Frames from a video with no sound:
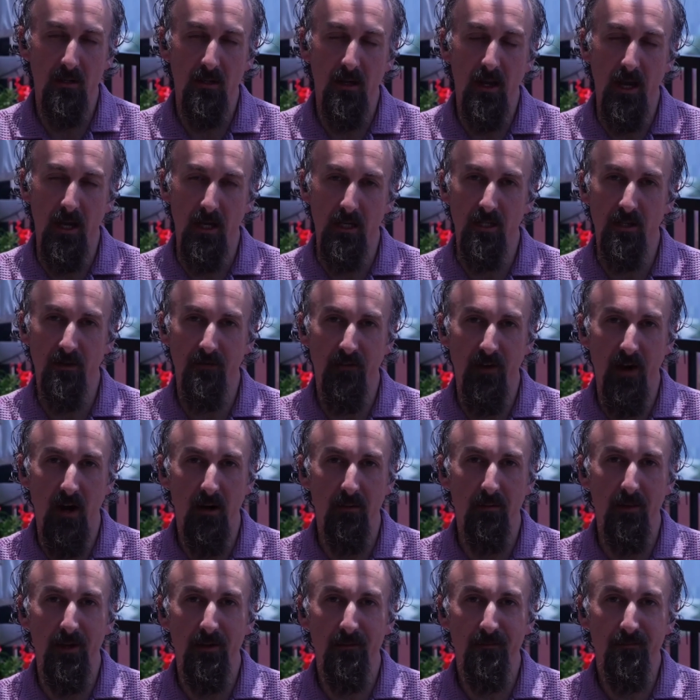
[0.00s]
edge
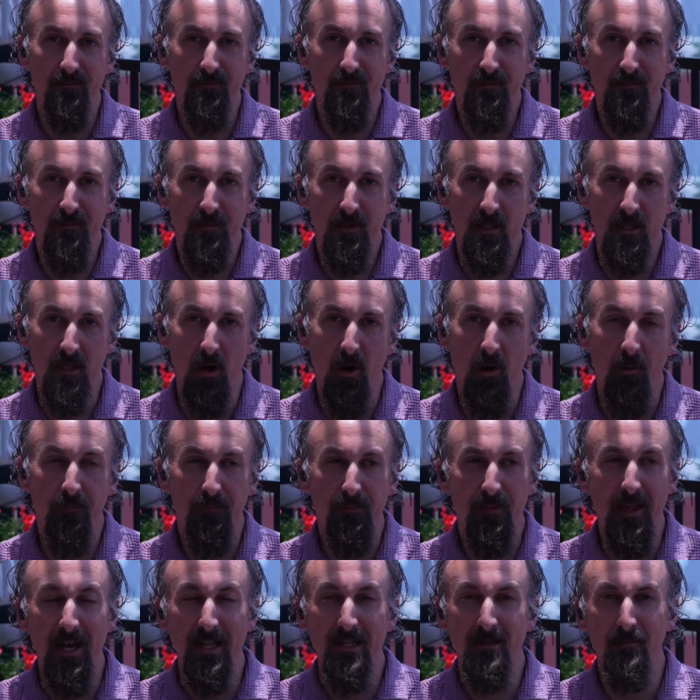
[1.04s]
environment. So
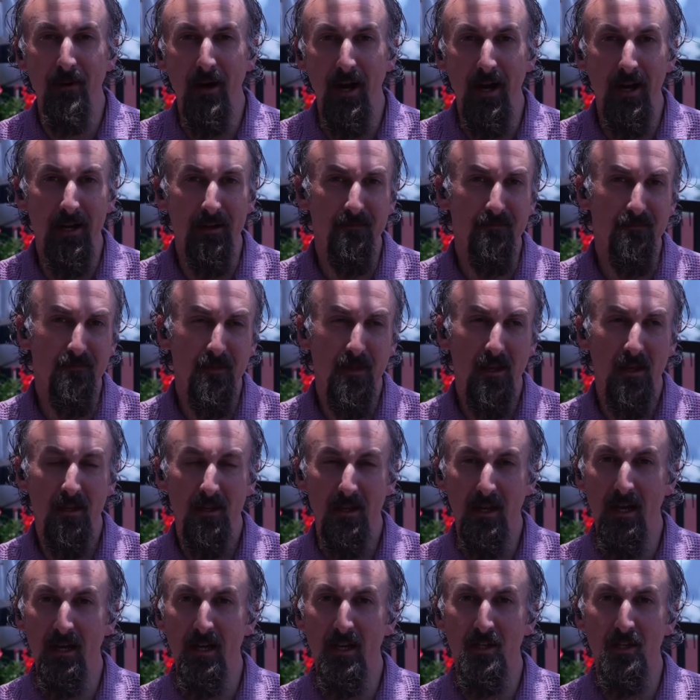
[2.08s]
that's my
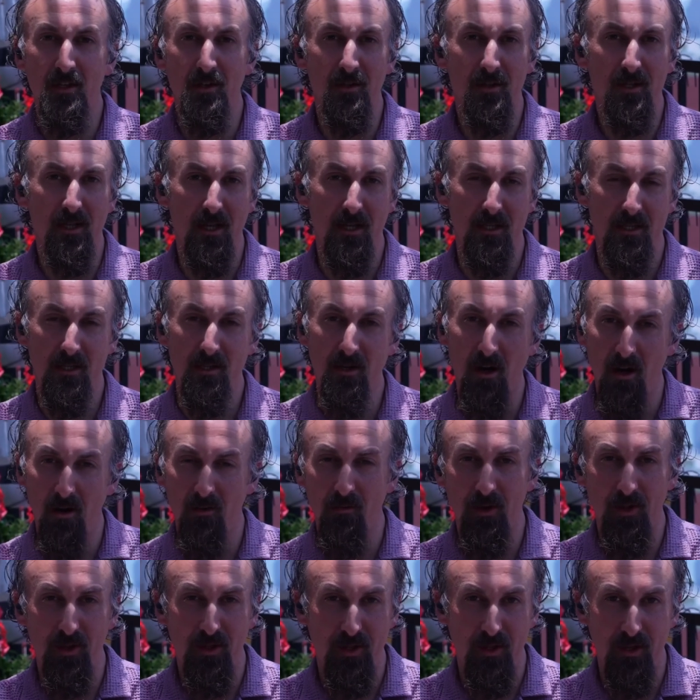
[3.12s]
kind of 2 cents. Start
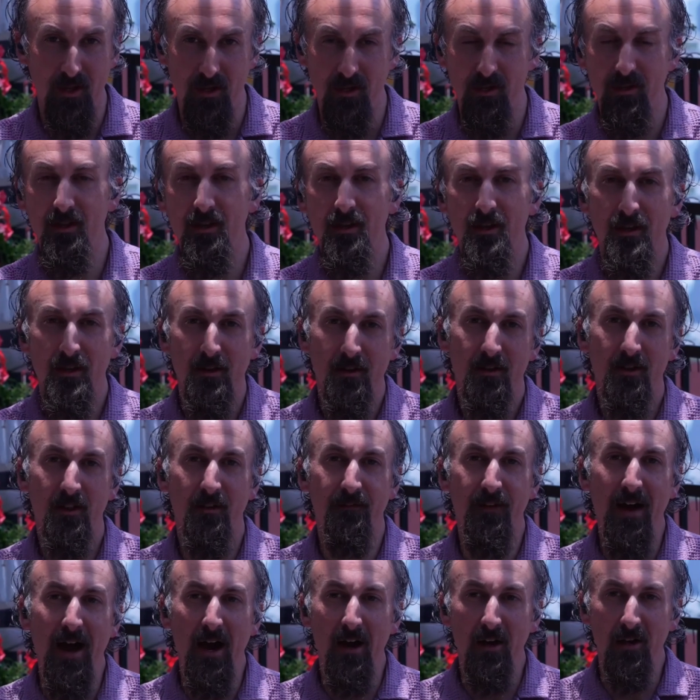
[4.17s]
with the
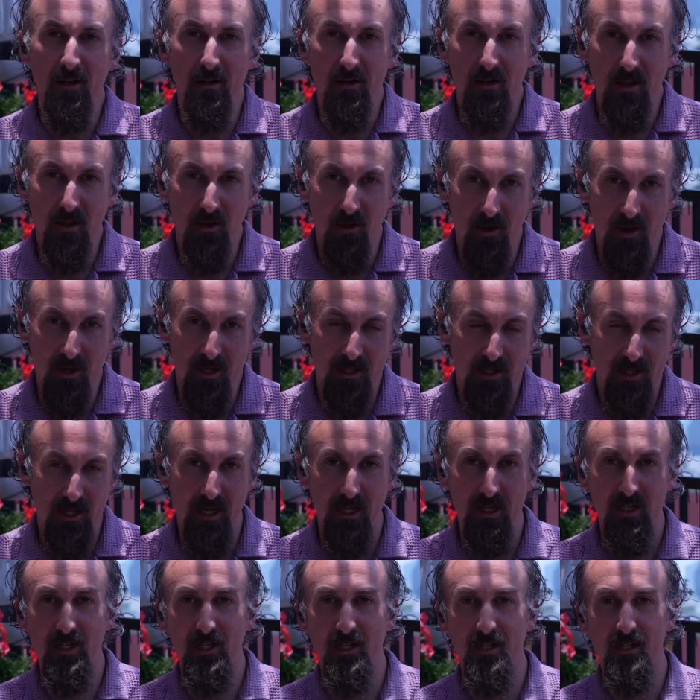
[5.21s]
value of the
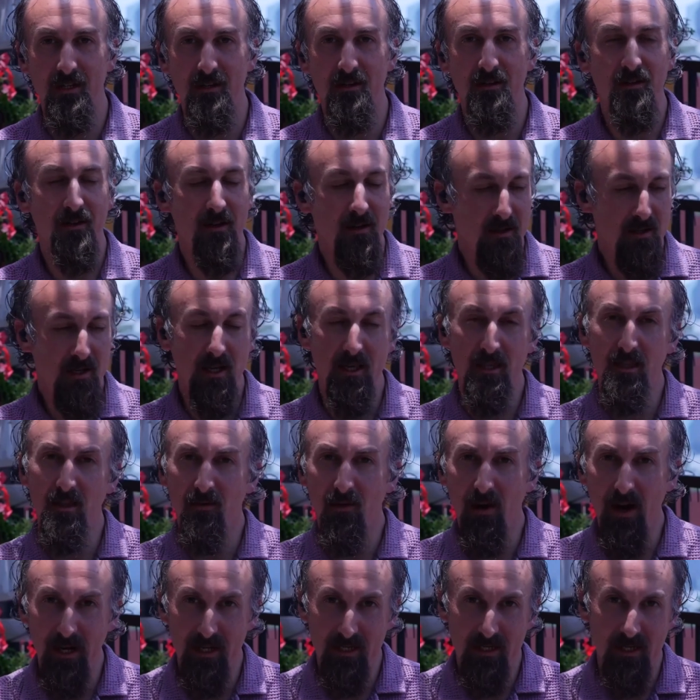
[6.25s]
organization, get the
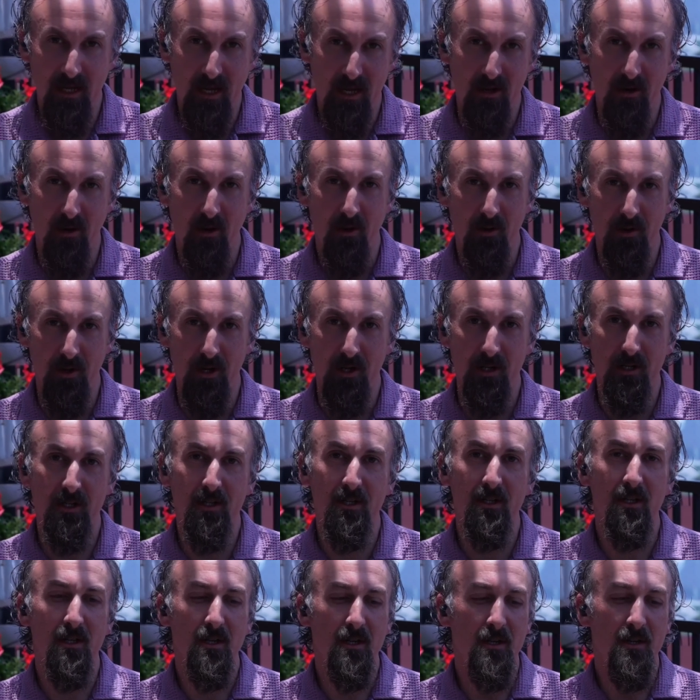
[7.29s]
right
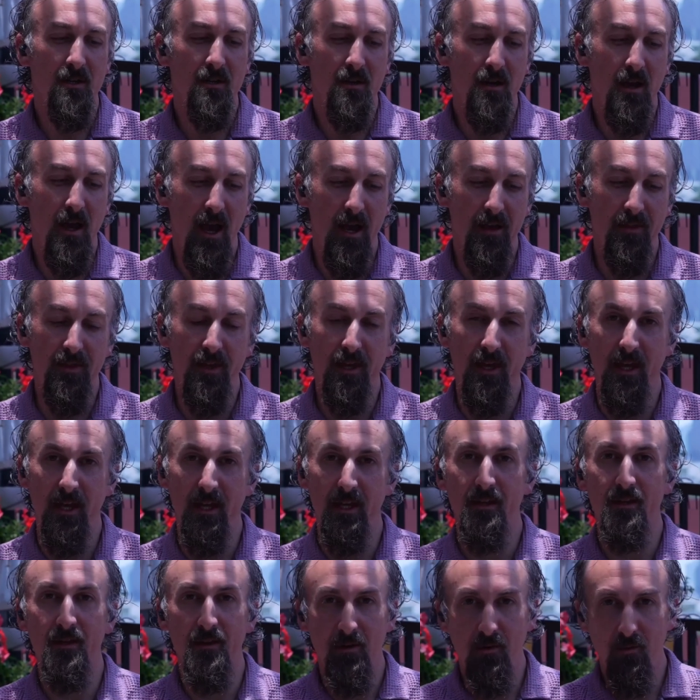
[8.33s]
stakeholders, and
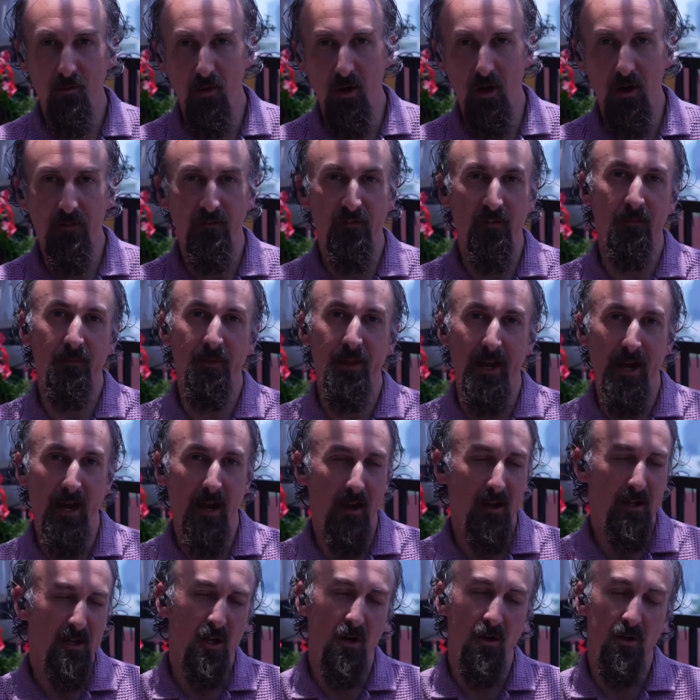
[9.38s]
then work from
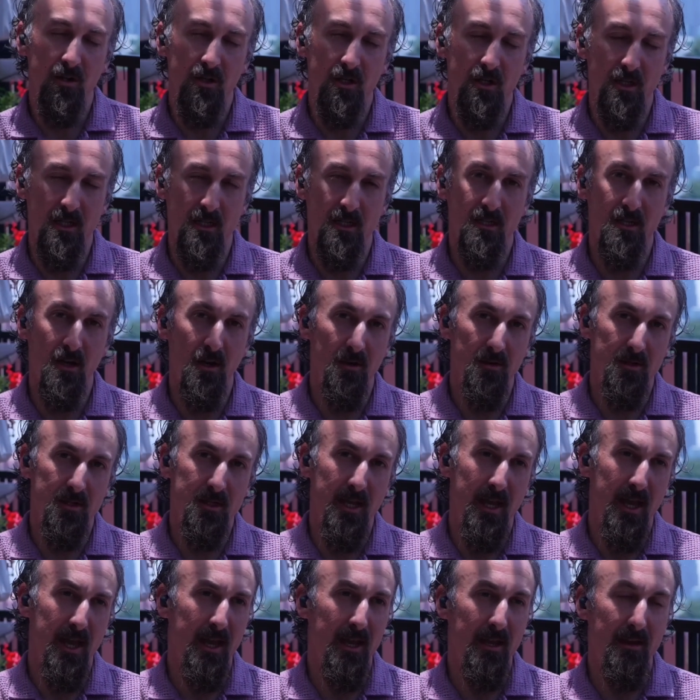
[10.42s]
there. Don't just go
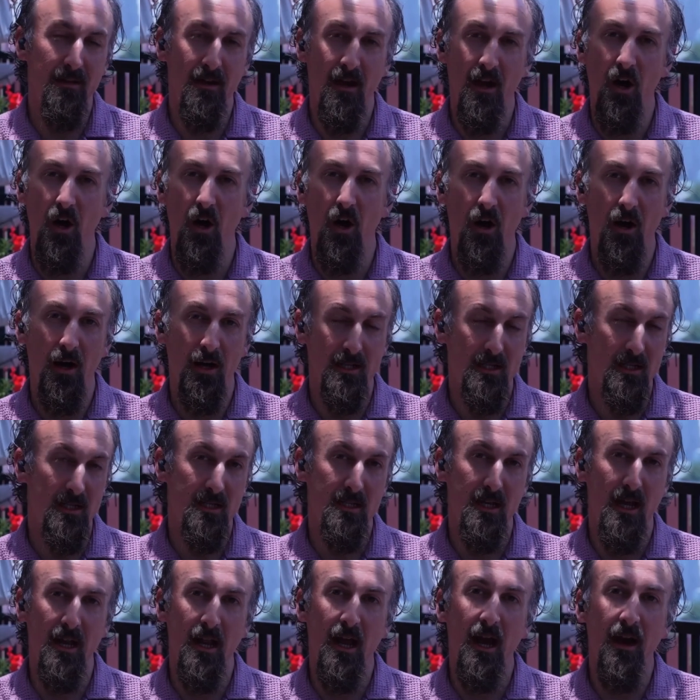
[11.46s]
say, oh, I just
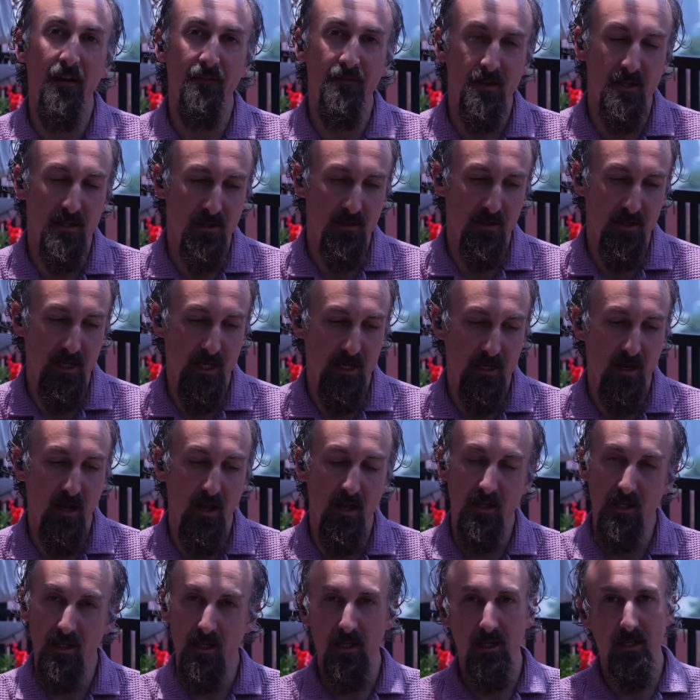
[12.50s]
got to have this new
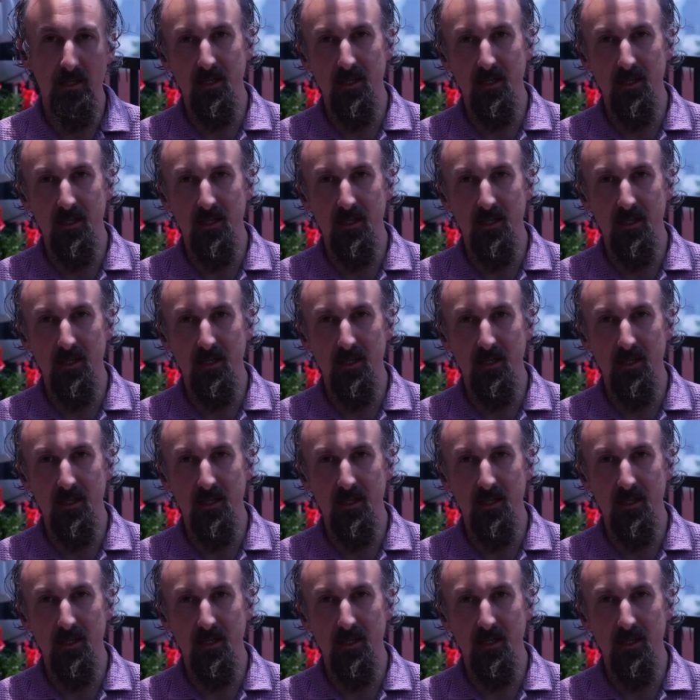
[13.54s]
technology because it